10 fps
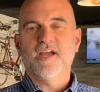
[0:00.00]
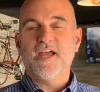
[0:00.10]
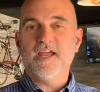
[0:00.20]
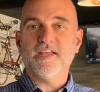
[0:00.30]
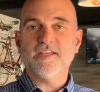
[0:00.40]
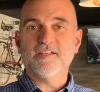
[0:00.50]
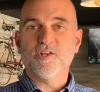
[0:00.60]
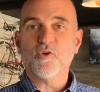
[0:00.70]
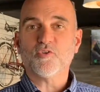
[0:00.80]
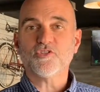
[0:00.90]
Hey
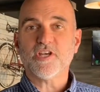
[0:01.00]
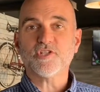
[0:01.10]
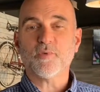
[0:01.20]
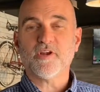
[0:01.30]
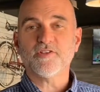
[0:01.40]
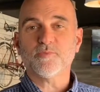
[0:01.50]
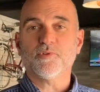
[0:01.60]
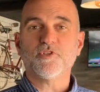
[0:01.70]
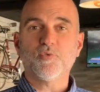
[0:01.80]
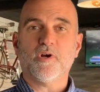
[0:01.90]
again, local Jay Swearingen
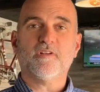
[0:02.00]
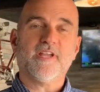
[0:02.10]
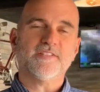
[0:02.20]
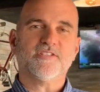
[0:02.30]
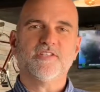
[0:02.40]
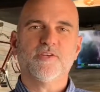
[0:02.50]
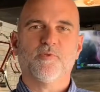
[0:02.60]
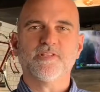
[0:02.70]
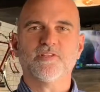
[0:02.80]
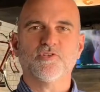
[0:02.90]
with Dwell Kansas City
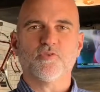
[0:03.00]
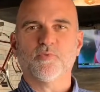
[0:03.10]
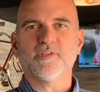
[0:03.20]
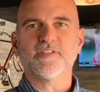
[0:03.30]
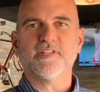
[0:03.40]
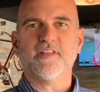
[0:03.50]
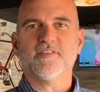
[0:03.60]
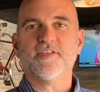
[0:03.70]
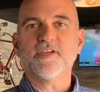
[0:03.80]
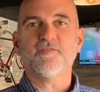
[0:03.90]
Residential Real Estate.
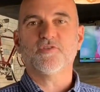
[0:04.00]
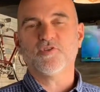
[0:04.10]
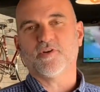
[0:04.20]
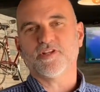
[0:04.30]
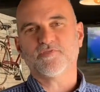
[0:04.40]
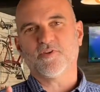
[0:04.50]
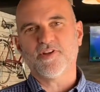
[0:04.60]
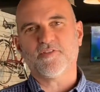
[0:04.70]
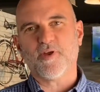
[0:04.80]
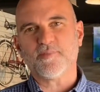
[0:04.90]
Thank you for joining us for
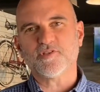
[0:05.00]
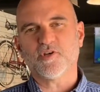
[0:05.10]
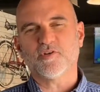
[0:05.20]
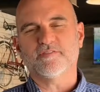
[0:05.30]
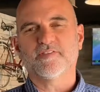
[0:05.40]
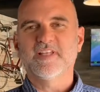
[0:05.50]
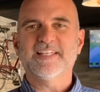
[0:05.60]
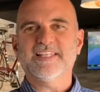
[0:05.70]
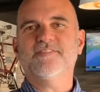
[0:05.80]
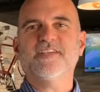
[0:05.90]
another episode of
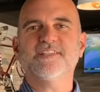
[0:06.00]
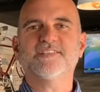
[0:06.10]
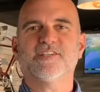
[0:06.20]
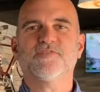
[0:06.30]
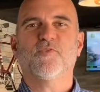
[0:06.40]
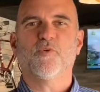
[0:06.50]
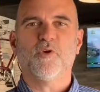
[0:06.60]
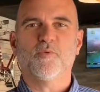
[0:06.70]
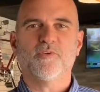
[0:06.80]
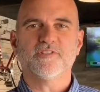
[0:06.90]
Living in
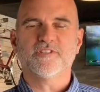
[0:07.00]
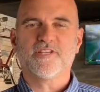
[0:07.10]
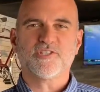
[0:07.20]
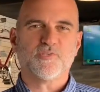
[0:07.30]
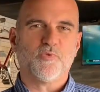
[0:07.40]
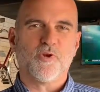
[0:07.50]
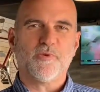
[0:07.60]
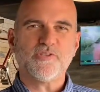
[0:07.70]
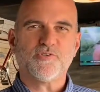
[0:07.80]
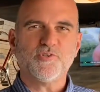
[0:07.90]
64116, where
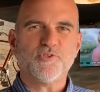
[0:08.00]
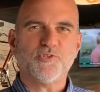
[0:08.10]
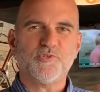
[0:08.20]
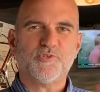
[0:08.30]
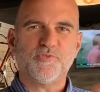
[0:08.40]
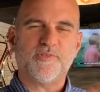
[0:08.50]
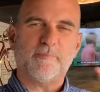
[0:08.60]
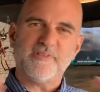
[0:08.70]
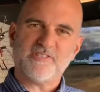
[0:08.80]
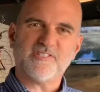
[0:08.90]
we introduce you to
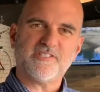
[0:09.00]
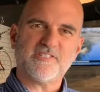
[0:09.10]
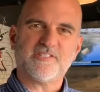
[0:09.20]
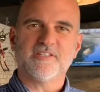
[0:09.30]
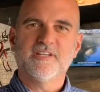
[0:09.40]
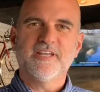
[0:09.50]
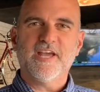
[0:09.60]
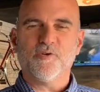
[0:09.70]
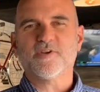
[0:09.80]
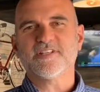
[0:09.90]
the businesses
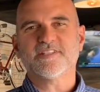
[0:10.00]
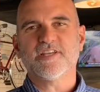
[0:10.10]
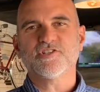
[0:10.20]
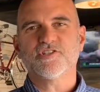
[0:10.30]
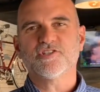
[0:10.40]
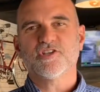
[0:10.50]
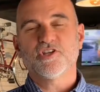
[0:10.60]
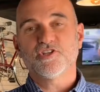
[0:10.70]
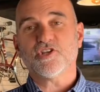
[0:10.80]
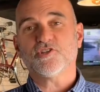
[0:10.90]
and organizations
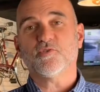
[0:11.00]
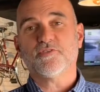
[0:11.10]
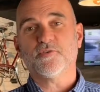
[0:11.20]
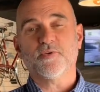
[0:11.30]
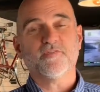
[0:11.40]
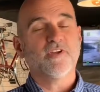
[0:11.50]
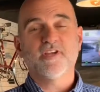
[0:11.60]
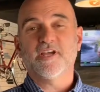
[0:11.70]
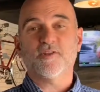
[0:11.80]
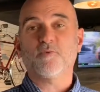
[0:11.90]
just north of the river
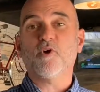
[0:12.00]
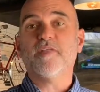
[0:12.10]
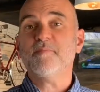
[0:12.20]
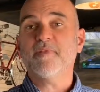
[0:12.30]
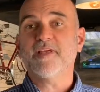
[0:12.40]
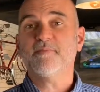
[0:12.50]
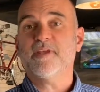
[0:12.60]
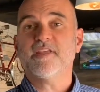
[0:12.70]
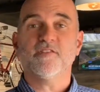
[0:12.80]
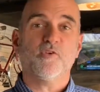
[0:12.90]
and the role they play in
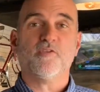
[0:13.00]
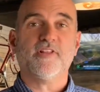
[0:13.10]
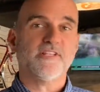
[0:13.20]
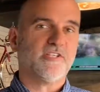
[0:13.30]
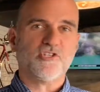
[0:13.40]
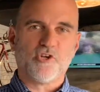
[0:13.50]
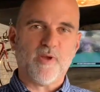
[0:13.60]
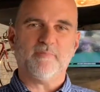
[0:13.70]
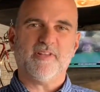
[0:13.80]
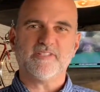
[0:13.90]
making the Northland such a
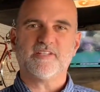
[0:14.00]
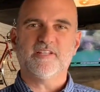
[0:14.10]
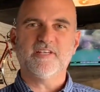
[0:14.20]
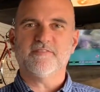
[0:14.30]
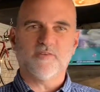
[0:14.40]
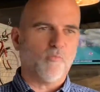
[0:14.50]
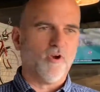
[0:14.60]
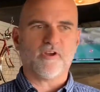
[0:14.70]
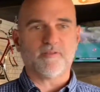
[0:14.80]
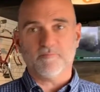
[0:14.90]
great place to live and
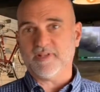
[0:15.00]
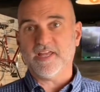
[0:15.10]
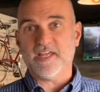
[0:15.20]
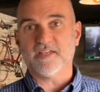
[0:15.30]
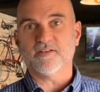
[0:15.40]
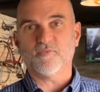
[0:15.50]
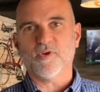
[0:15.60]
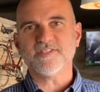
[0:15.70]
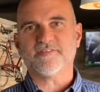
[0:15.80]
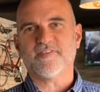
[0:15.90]
work and play and
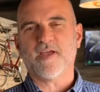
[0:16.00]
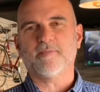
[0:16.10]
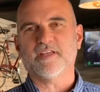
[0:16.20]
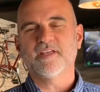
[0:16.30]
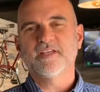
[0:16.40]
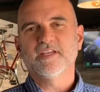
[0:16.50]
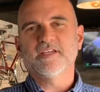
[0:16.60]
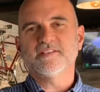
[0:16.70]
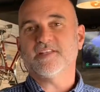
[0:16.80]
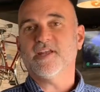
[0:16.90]
raise a family.
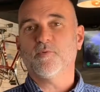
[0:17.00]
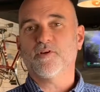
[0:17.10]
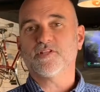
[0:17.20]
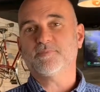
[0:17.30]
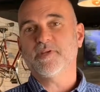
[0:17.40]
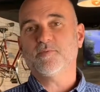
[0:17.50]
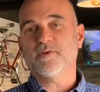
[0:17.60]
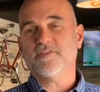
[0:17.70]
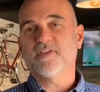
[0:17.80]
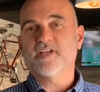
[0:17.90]
Today we're going to speak
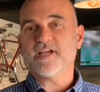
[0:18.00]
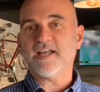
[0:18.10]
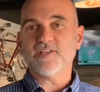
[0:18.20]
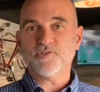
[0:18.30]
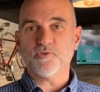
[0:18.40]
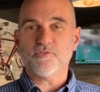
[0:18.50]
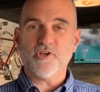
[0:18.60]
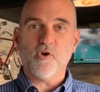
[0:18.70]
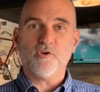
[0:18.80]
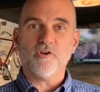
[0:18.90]
with Kylie Suter,
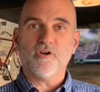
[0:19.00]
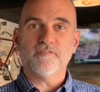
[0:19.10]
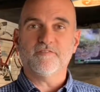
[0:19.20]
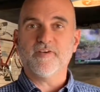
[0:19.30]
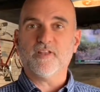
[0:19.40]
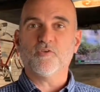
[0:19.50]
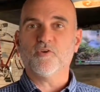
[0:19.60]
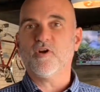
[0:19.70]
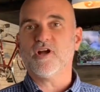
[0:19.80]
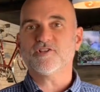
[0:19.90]
the owner of Velo
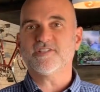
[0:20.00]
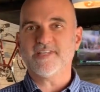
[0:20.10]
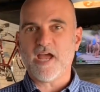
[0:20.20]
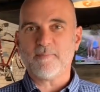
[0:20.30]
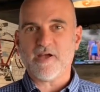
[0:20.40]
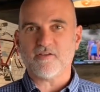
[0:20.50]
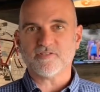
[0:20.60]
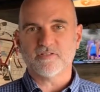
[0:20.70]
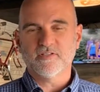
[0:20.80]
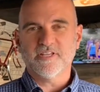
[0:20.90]
Garage and Tap
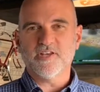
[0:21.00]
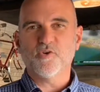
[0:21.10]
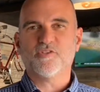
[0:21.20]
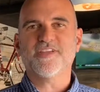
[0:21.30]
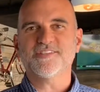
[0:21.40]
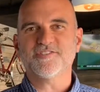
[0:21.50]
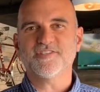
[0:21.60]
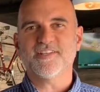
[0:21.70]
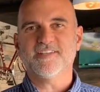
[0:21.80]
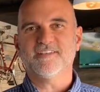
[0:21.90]
House in North Kansas City.